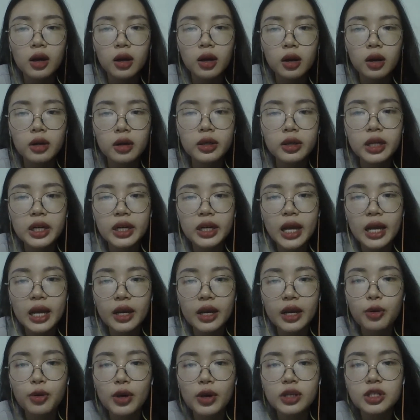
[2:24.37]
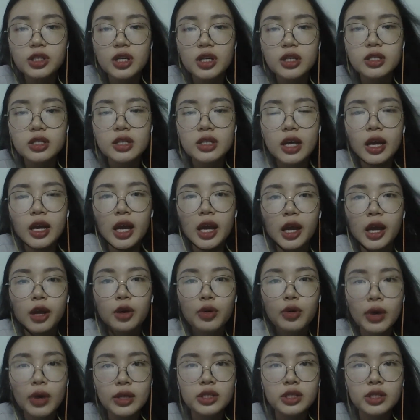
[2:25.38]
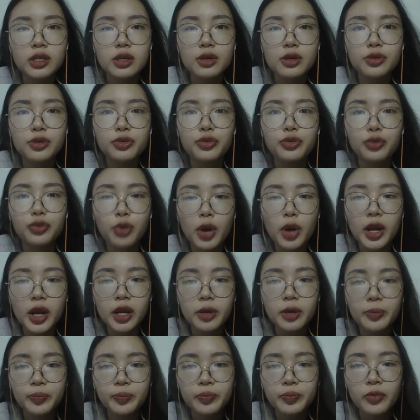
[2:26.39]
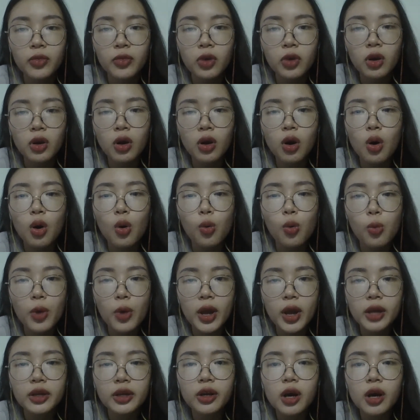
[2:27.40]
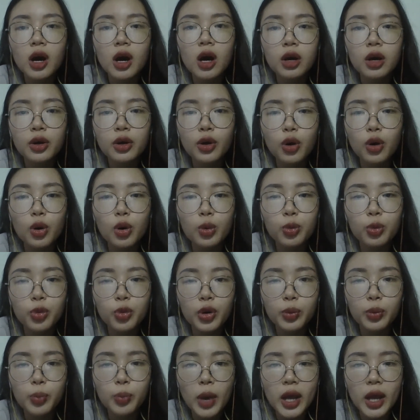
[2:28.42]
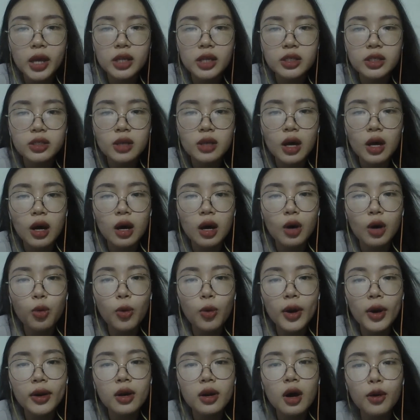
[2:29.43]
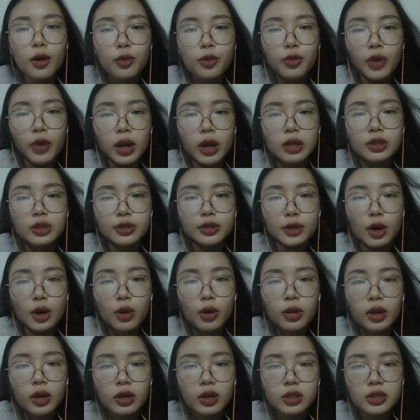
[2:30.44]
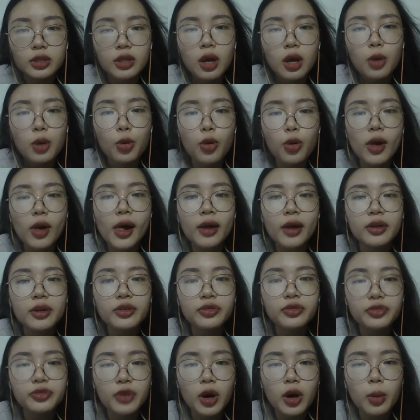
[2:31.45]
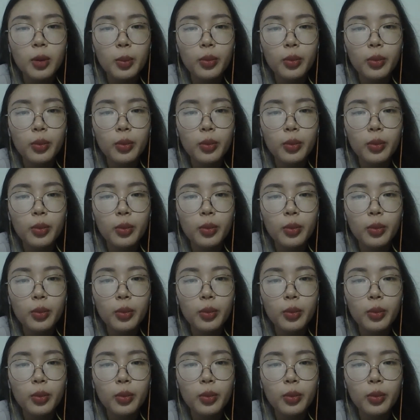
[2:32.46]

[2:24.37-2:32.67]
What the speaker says: The next question is question 3. When your uncle repays a $100 grant from